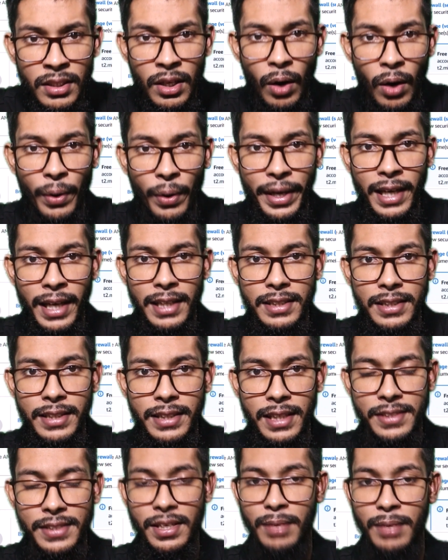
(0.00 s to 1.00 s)
Okay,
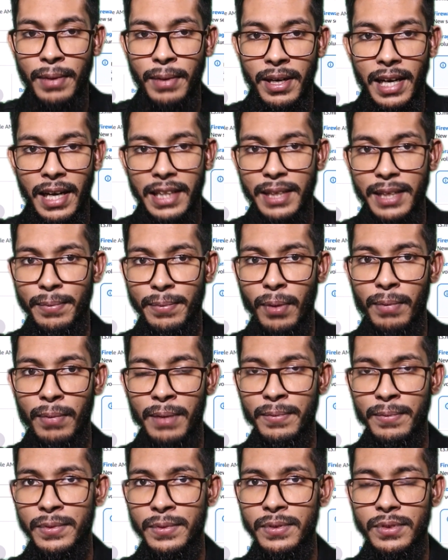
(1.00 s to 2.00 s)
Jack server, nothing
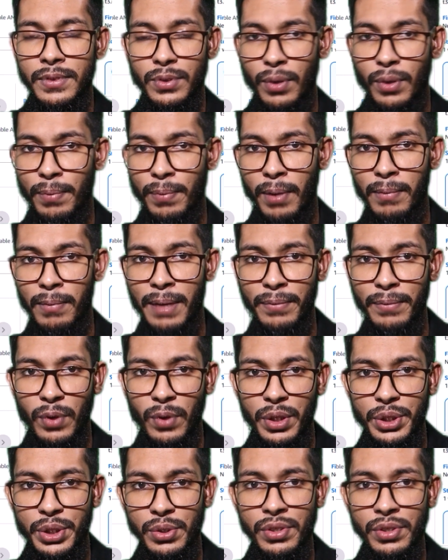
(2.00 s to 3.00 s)
problem. No problem, no
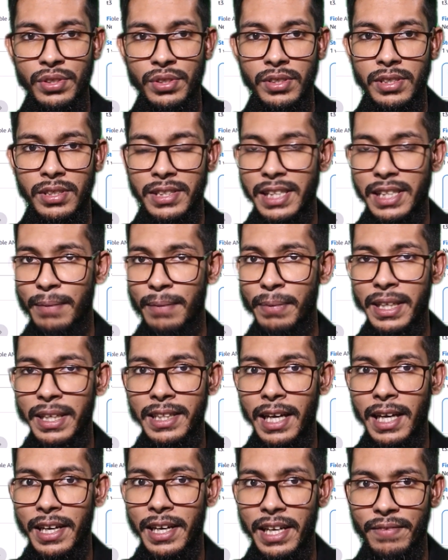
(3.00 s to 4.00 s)
issues. Simply
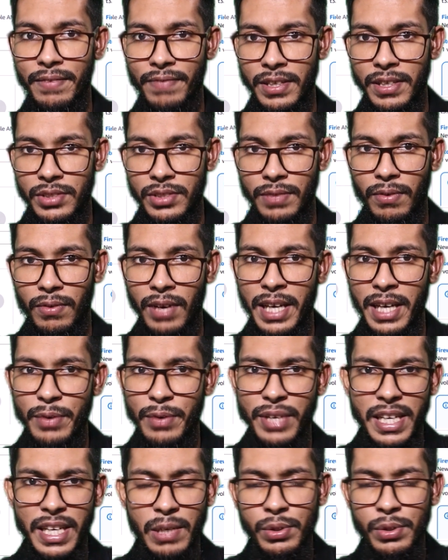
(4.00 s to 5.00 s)
the name, first of all. Now you
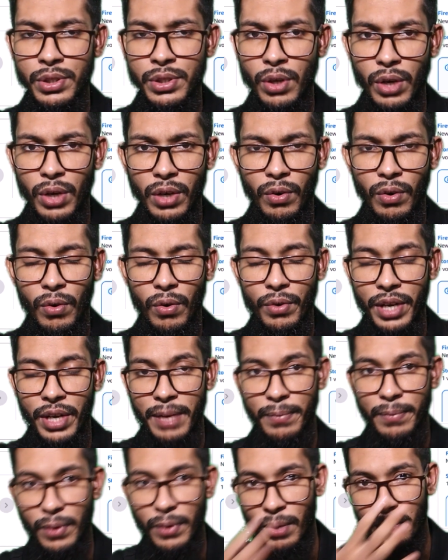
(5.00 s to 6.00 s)
can use your own
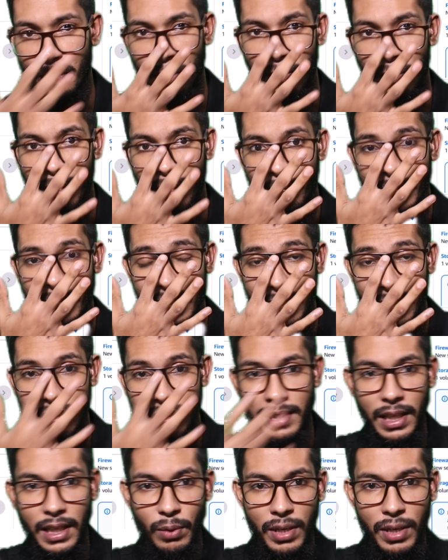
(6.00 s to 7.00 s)
name, no problem.
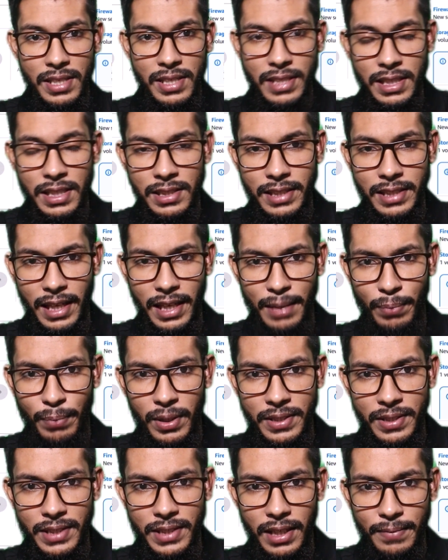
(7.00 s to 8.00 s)
Then what is the second
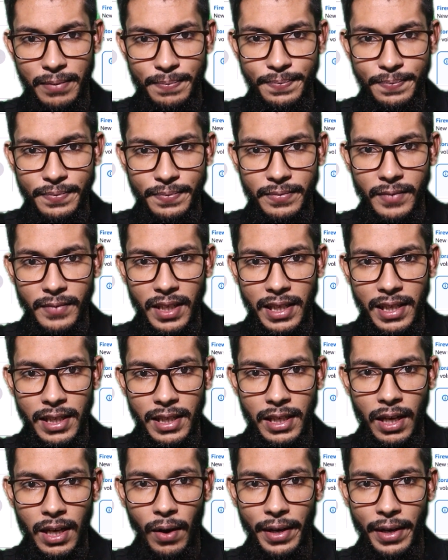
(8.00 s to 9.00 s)
point, sir?
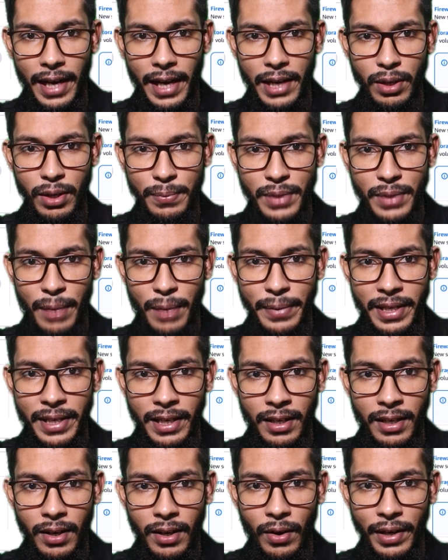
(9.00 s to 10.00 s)
Okay, are you
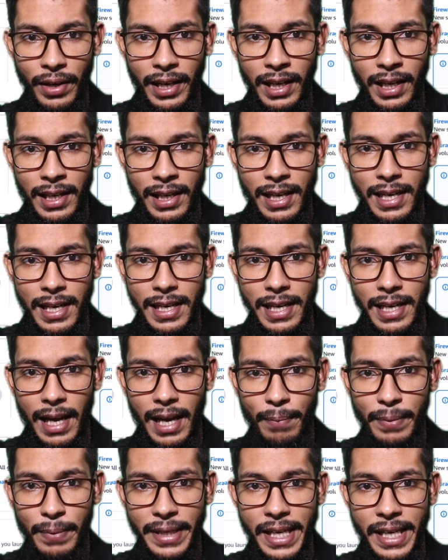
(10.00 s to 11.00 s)
observing? Okay,
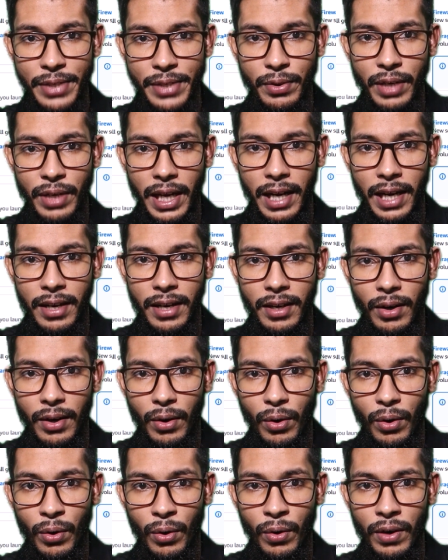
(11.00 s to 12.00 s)
application and
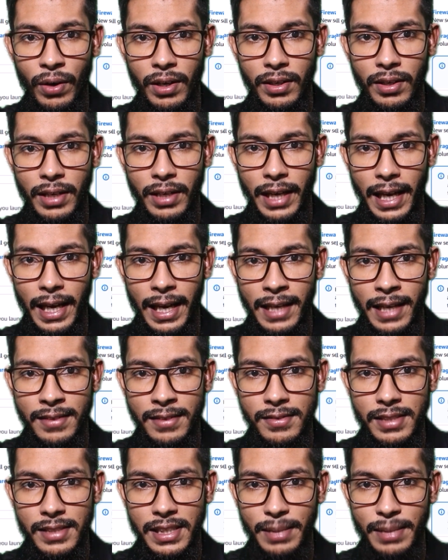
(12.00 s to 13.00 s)

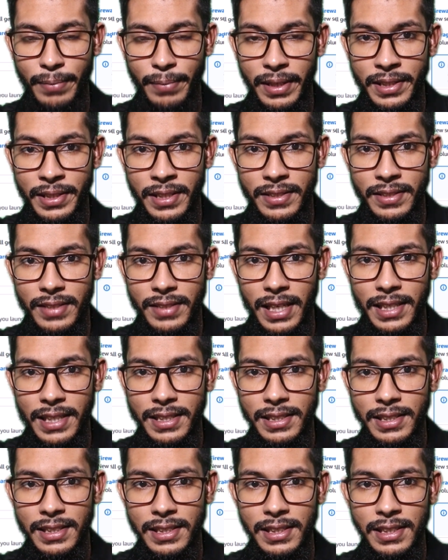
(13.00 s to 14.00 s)
OS images,
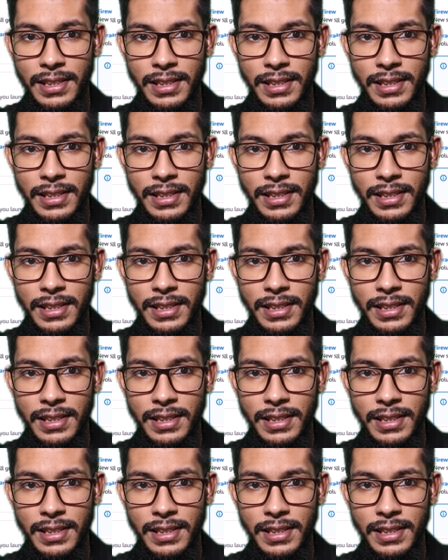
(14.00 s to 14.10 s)
right?